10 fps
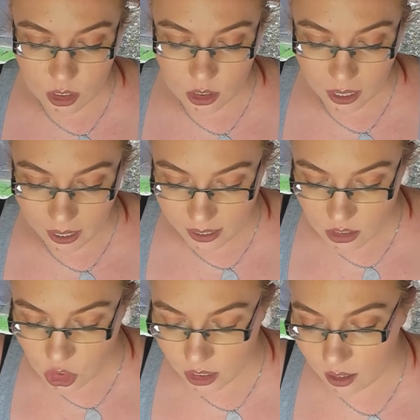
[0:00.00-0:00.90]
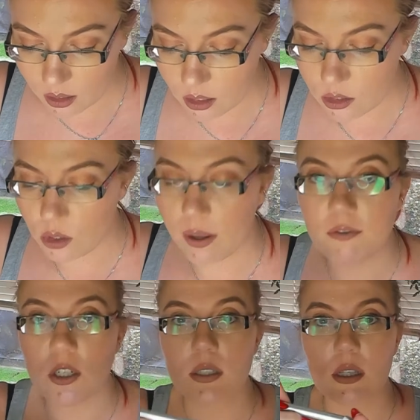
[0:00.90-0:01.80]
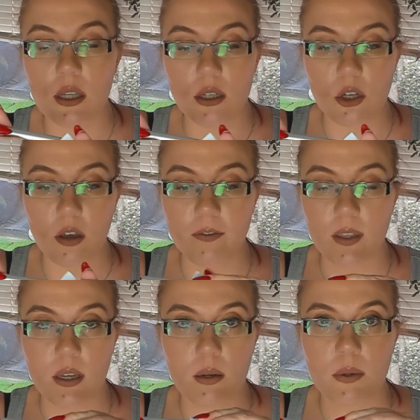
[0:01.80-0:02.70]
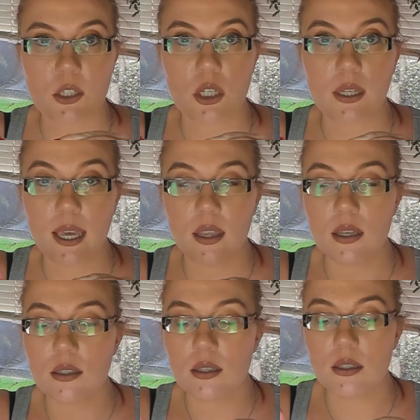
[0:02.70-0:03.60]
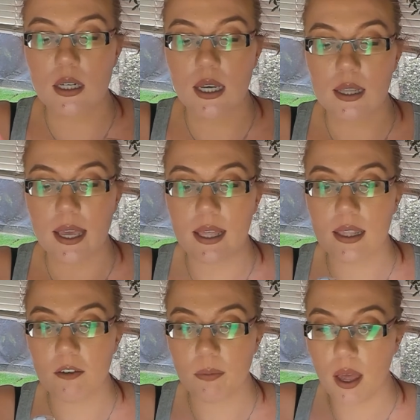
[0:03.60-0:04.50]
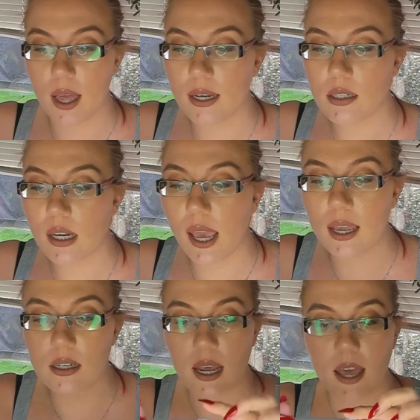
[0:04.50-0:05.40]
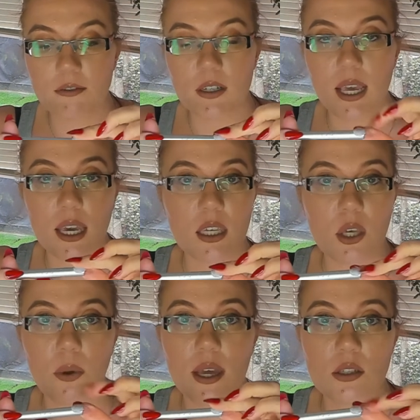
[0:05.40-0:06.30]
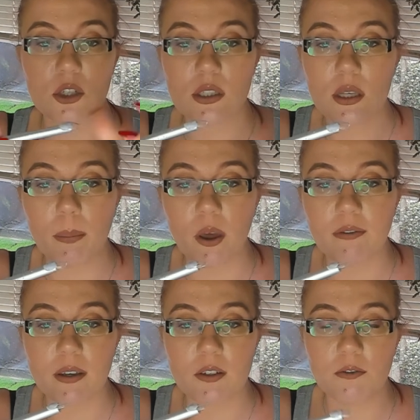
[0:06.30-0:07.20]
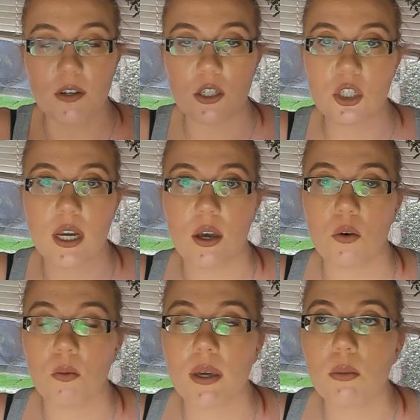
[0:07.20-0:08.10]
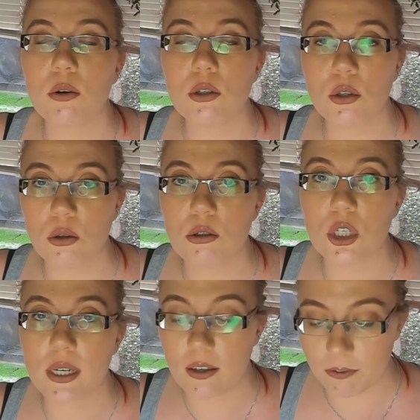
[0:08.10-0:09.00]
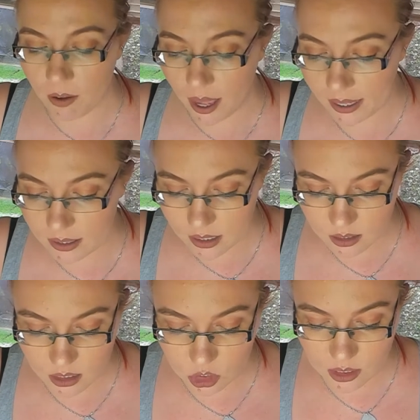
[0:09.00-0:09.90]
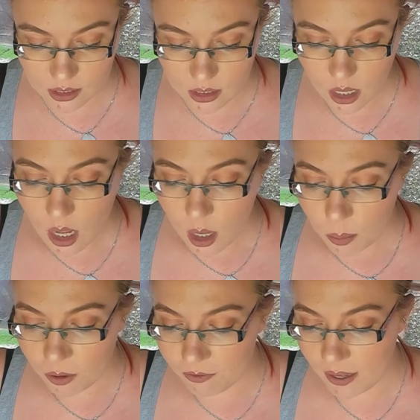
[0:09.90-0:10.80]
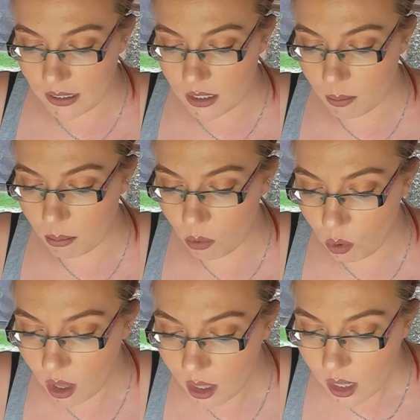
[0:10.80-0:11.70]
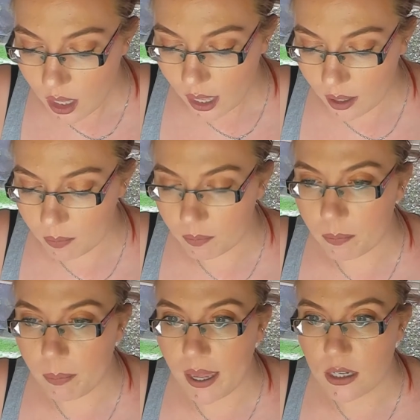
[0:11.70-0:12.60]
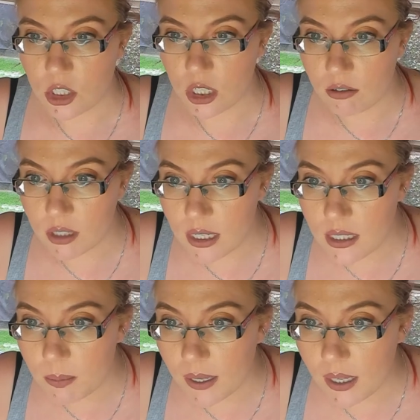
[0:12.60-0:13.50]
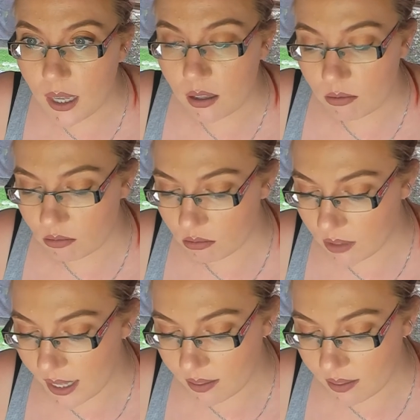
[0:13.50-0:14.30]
Hard gel, so I've just cleaned off the inhibition layer. There's a sticky layer left behind, and after that cure, it's just a perfect finish nail. We will usually file it to just perfect it more, but generally speaking, like,